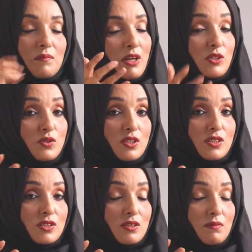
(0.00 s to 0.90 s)
by
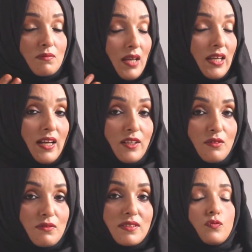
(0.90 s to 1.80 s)
using some AI
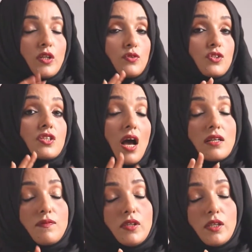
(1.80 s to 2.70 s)
tools when you
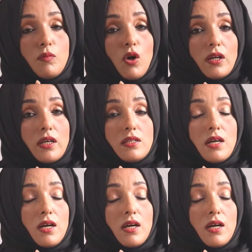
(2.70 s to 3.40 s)
start affiliate blogging